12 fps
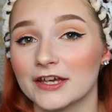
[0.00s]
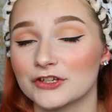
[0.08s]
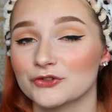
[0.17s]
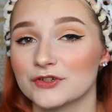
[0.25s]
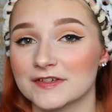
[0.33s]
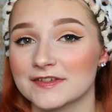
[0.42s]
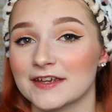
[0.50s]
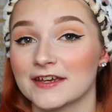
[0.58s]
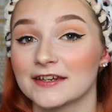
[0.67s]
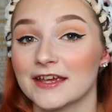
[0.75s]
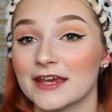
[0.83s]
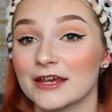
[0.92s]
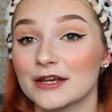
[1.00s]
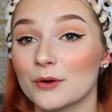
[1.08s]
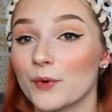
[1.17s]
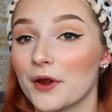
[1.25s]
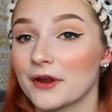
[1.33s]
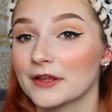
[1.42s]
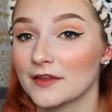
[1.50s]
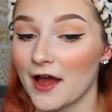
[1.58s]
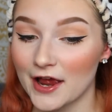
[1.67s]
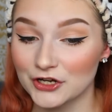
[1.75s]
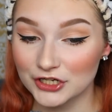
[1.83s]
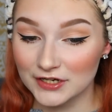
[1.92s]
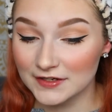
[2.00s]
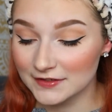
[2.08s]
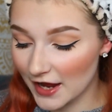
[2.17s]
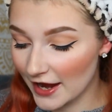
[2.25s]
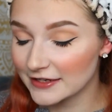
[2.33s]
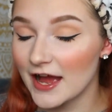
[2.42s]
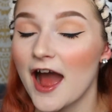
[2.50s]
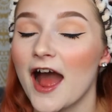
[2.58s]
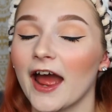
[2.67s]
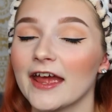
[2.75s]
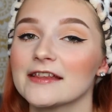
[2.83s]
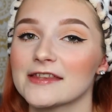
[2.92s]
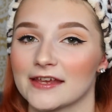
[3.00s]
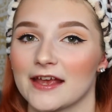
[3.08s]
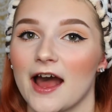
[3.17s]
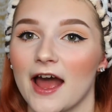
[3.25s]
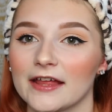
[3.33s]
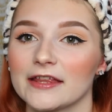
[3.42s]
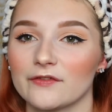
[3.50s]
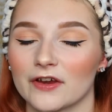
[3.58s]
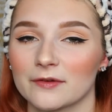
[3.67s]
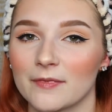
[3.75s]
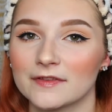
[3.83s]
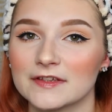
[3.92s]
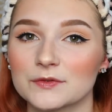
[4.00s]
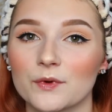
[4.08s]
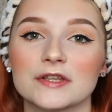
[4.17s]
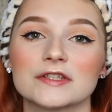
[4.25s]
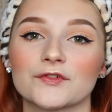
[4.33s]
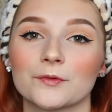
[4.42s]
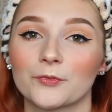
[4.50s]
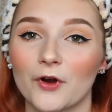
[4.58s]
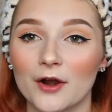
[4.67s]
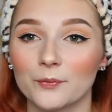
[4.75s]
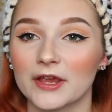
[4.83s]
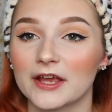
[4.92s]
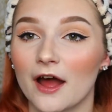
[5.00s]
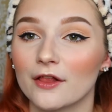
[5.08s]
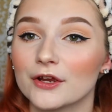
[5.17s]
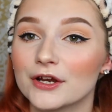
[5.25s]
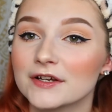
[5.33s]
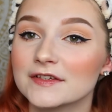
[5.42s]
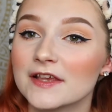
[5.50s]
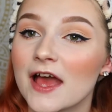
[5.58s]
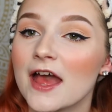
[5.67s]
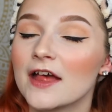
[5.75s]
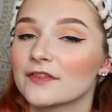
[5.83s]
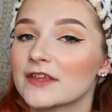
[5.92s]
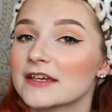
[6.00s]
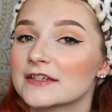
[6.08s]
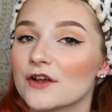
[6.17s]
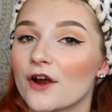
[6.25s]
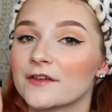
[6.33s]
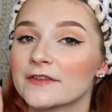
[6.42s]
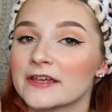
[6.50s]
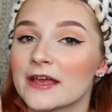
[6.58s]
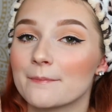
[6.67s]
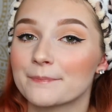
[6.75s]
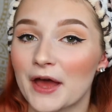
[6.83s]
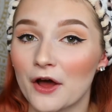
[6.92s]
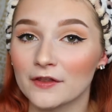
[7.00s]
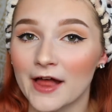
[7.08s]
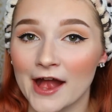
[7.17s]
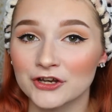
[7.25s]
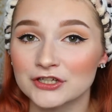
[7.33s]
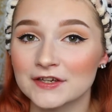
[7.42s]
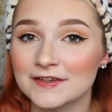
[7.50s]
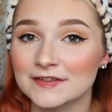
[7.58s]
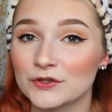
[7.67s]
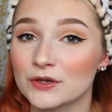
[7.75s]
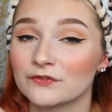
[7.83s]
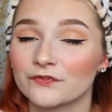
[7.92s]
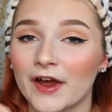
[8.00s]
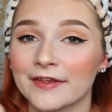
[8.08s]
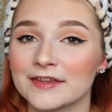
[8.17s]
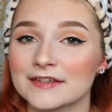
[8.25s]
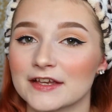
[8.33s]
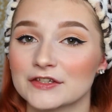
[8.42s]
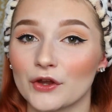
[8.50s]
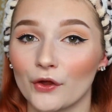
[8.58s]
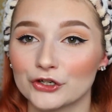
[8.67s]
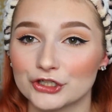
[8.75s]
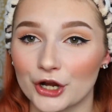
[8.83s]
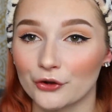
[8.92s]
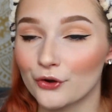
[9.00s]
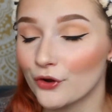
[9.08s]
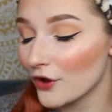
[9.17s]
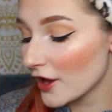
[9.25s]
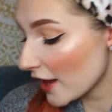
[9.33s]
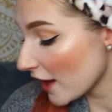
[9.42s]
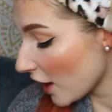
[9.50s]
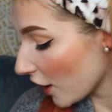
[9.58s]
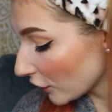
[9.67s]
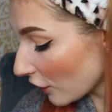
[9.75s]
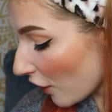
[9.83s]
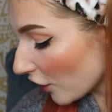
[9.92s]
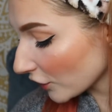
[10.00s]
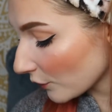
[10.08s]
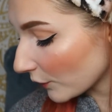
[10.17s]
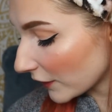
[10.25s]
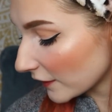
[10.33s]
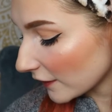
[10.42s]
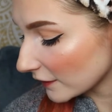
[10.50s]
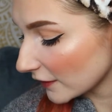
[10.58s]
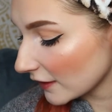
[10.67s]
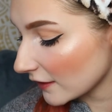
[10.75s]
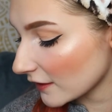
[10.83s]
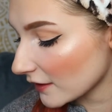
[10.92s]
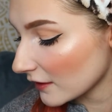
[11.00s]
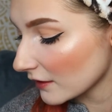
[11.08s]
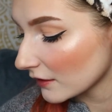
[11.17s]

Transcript: interested in wearing lashes, I highly, highly recommend these ones from Broadway Colors. These are the Bell lashes. You can find these at Dollar General, along with the,